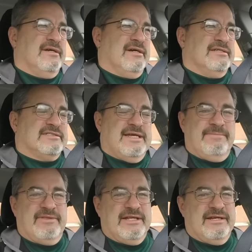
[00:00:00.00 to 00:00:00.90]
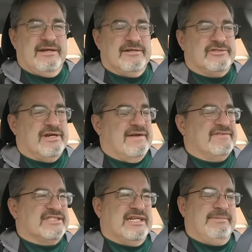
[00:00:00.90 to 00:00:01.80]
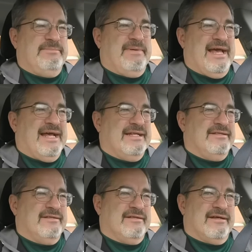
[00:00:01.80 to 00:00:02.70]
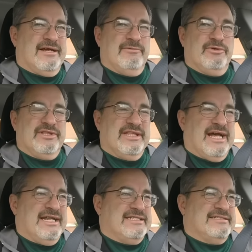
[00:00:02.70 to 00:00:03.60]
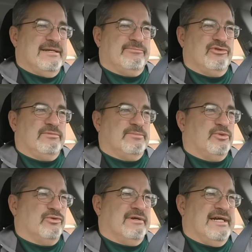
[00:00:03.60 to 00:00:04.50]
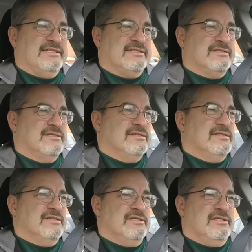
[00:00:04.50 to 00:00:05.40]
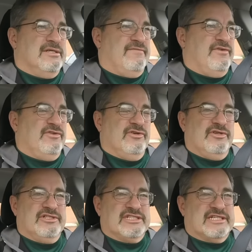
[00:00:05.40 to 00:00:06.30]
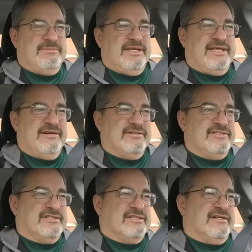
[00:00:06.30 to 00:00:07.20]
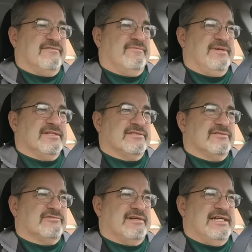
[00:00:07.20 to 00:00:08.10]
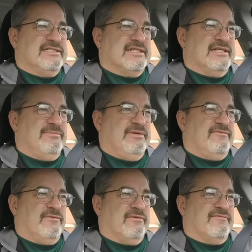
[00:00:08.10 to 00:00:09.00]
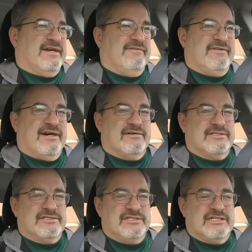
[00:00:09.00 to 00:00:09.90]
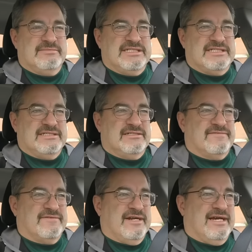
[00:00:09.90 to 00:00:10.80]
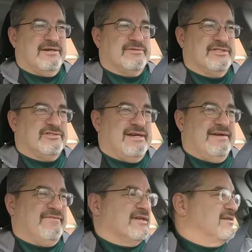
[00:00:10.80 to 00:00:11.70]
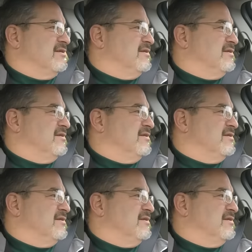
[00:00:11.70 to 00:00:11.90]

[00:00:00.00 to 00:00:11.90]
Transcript: Uh, same thing there. Traffic's going to be bad. I would not accept Uber pool rides. If you do, you're just going to be killing yourself because those rides are going to be four and five dollars, and you're going to be sitting there for an hour in traffic.